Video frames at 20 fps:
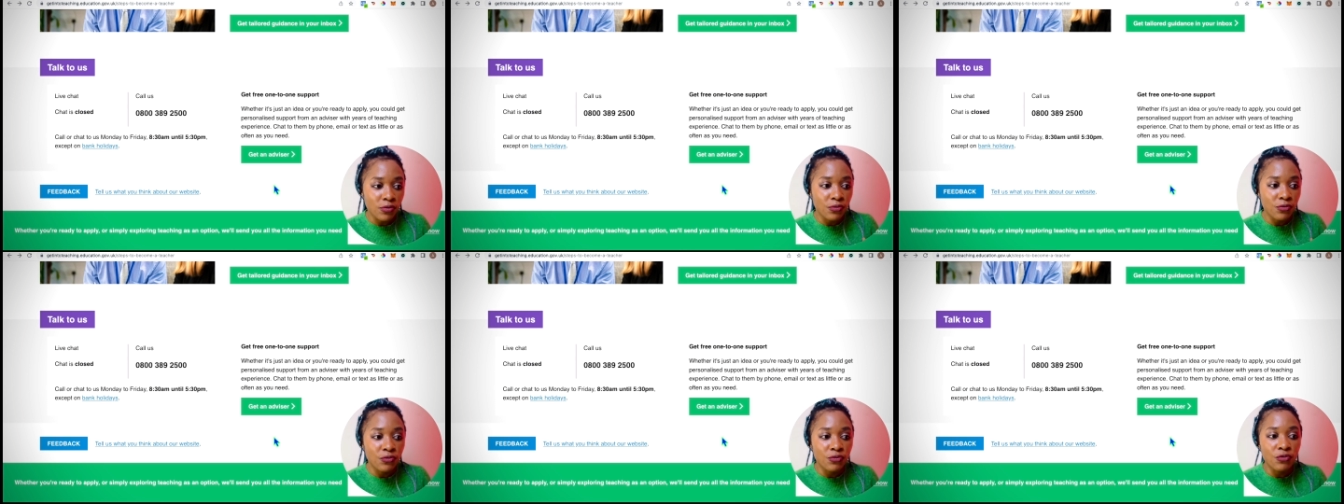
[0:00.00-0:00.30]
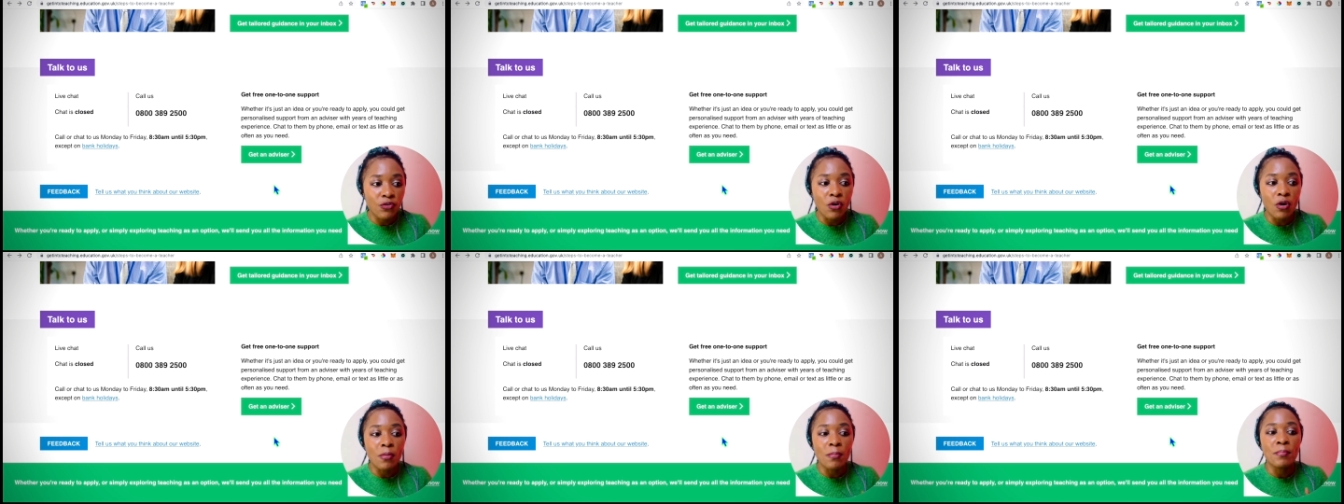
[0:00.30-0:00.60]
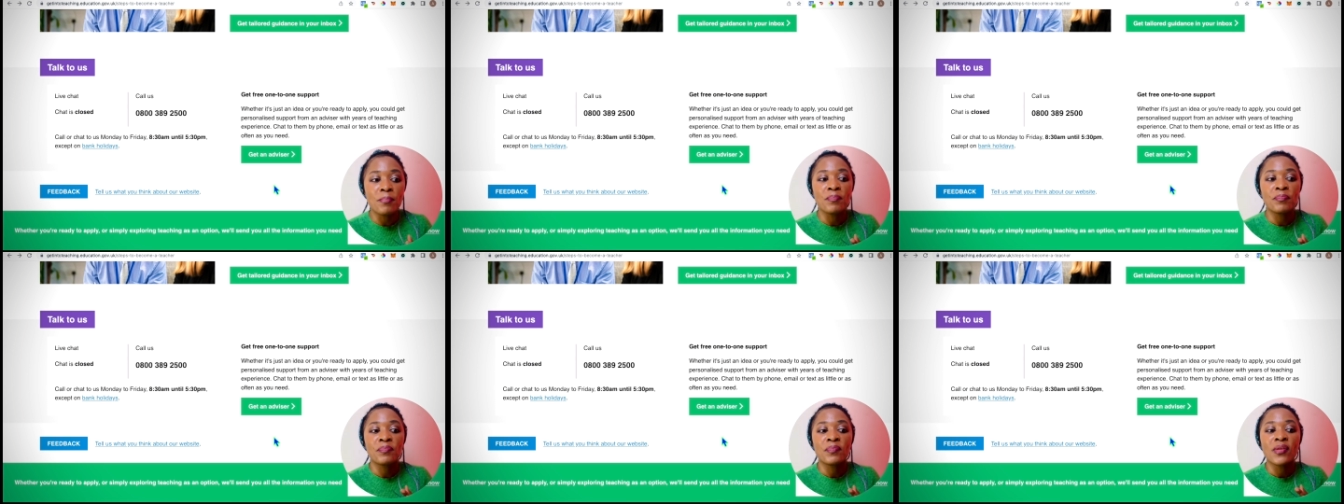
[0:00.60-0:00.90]

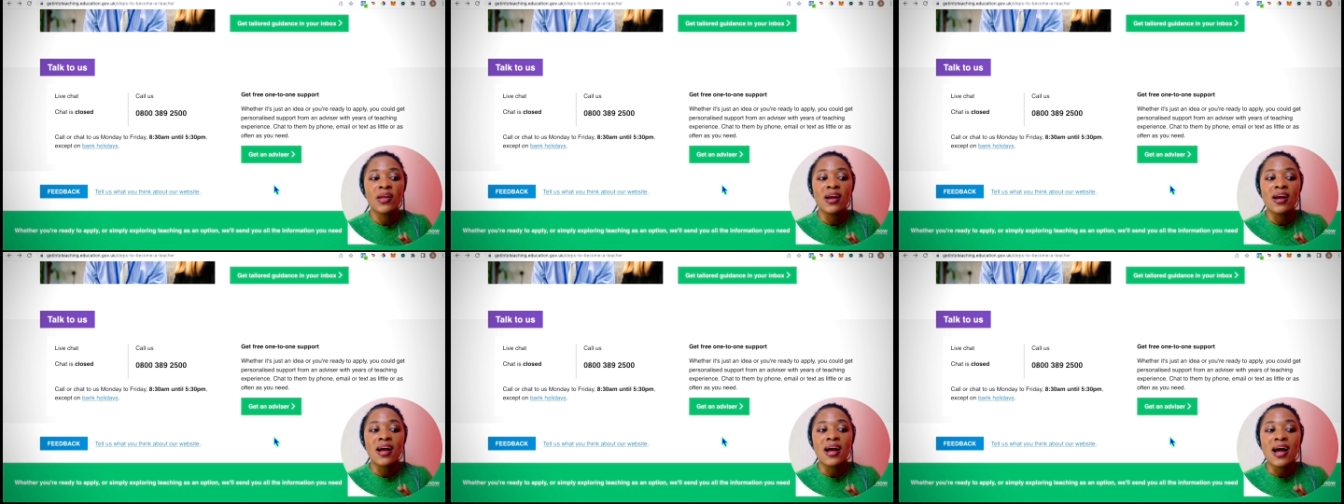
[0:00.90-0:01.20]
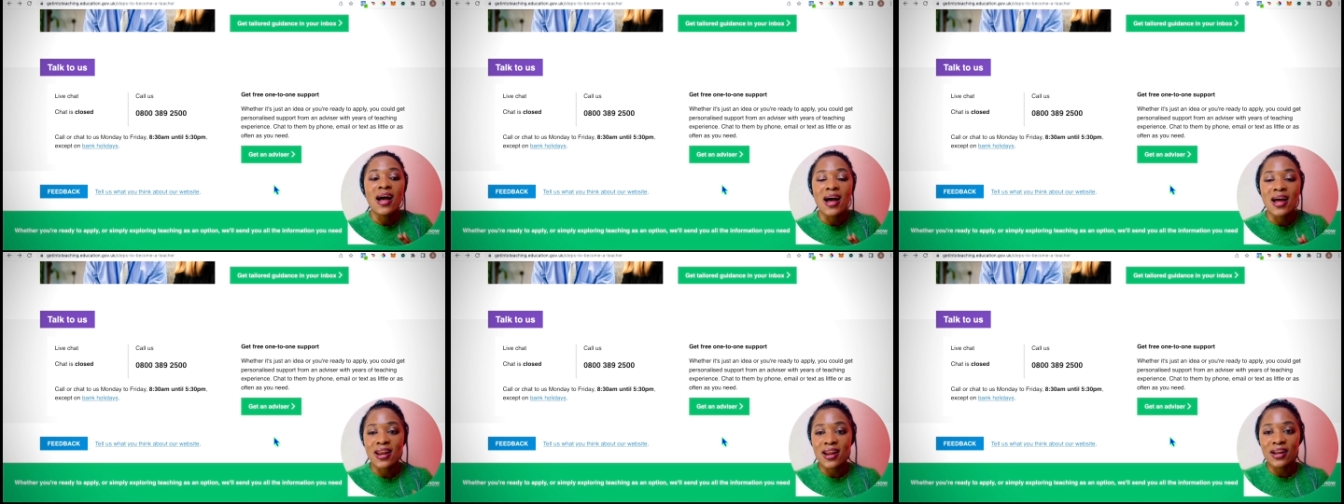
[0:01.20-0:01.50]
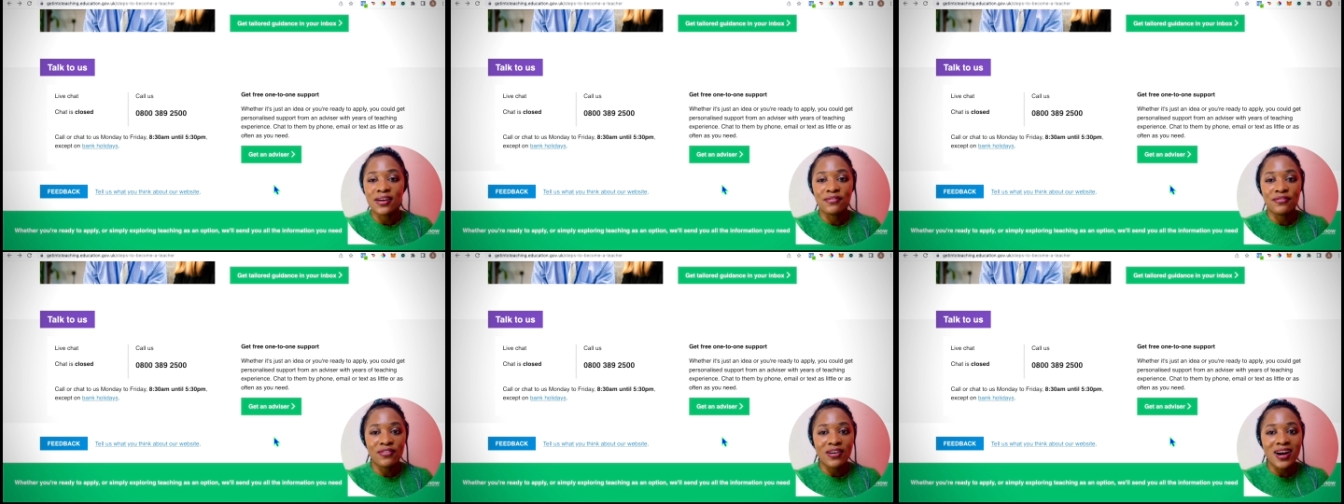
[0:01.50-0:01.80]
from an
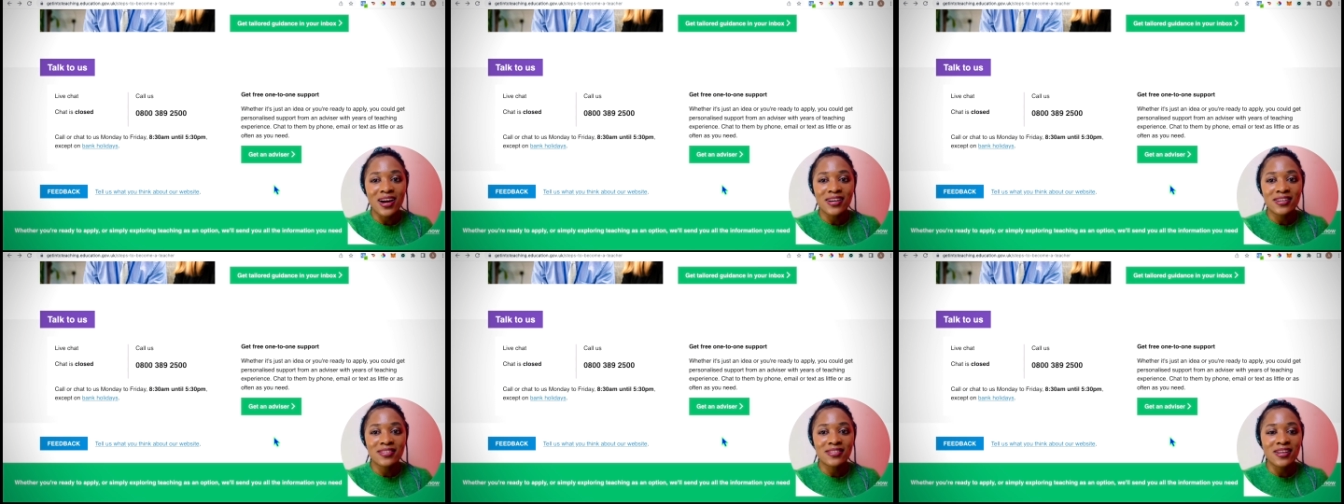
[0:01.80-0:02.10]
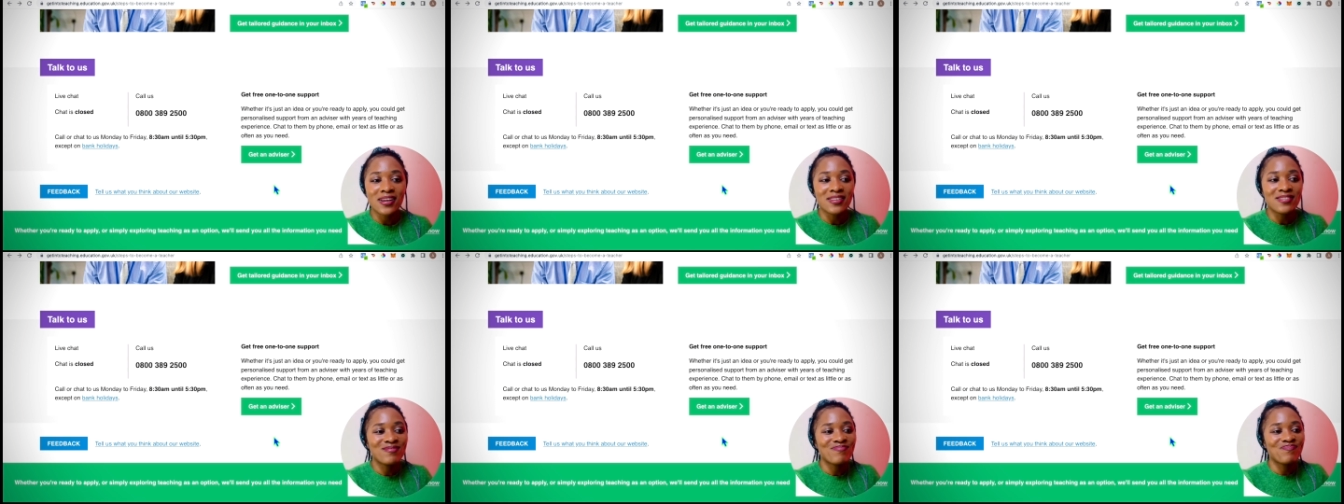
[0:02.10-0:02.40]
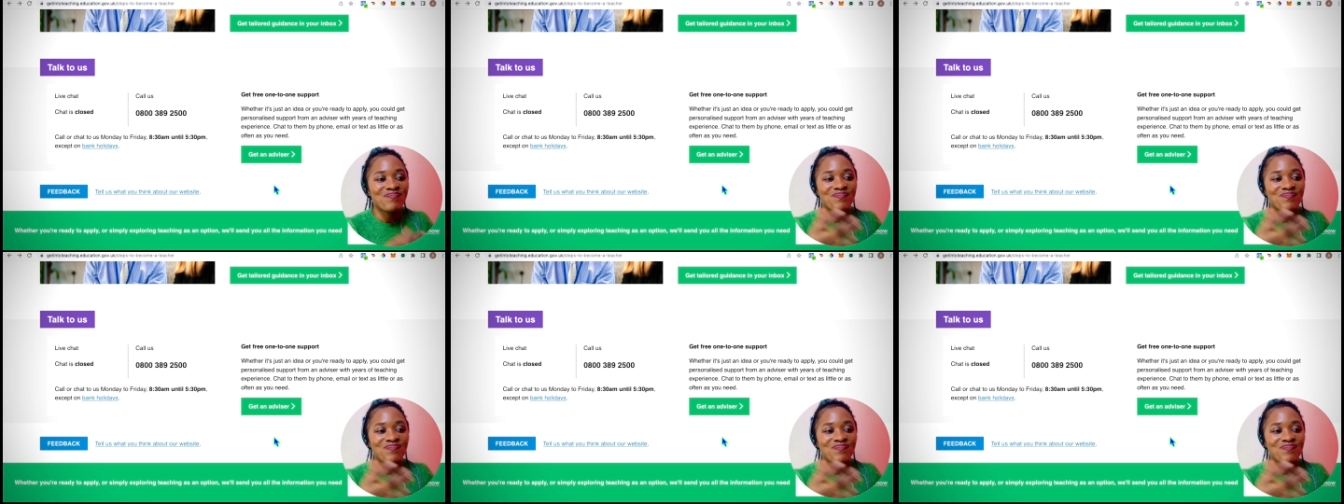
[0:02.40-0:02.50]
advisor.